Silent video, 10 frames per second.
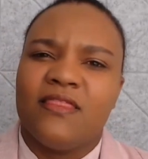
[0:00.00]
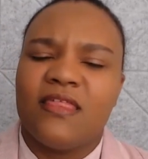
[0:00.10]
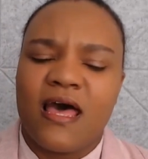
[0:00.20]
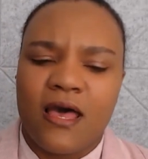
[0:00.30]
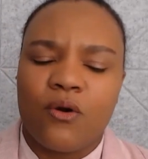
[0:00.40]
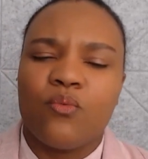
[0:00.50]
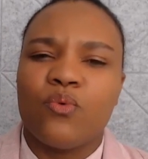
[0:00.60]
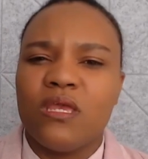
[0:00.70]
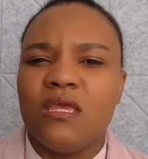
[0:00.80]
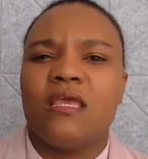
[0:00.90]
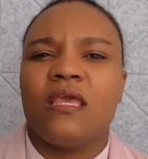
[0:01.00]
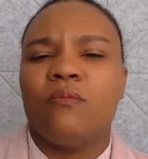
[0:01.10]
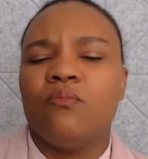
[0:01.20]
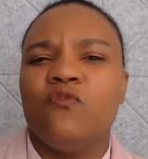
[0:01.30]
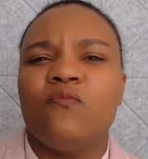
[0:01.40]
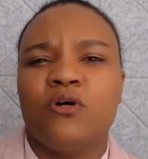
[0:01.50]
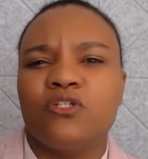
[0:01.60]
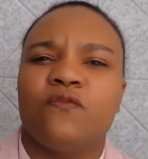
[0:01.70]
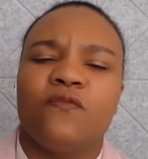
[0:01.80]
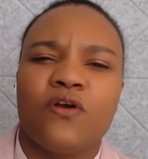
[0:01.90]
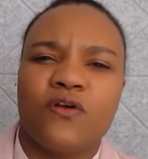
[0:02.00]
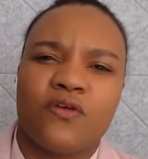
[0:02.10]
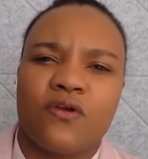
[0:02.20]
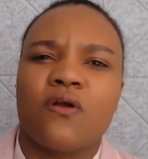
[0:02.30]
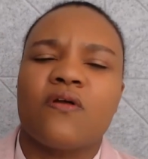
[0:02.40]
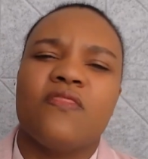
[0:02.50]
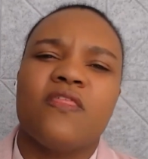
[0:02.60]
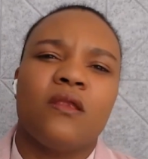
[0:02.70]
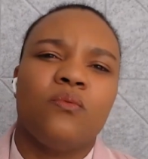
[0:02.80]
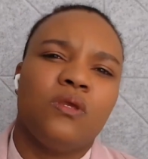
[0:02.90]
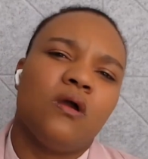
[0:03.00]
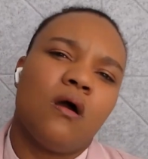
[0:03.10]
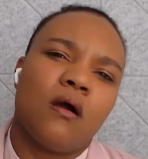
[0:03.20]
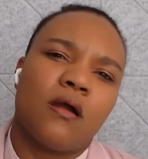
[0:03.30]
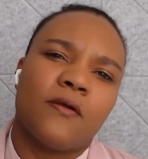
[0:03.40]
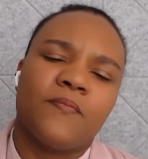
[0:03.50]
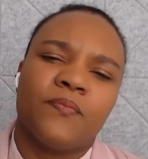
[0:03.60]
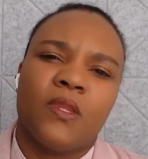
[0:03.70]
that we can move much further than we are